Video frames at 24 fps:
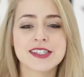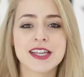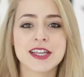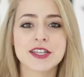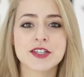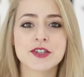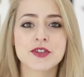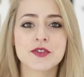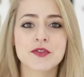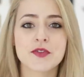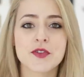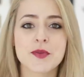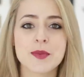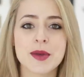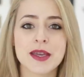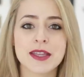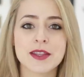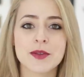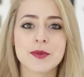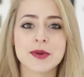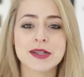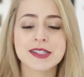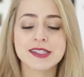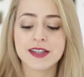essential for me
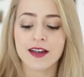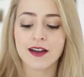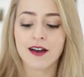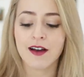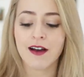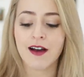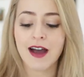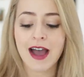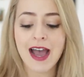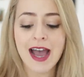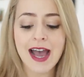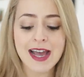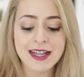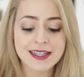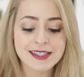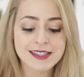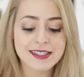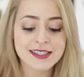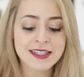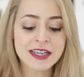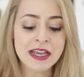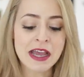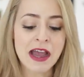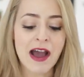in the winter are
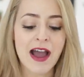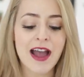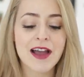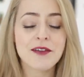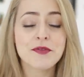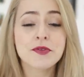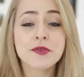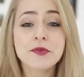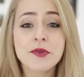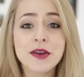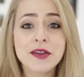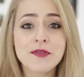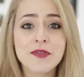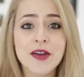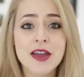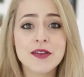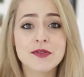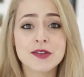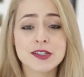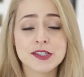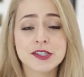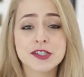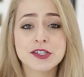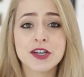hats. I have three
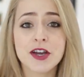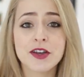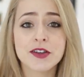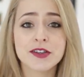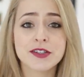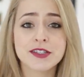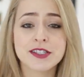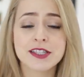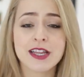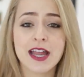favourites to show you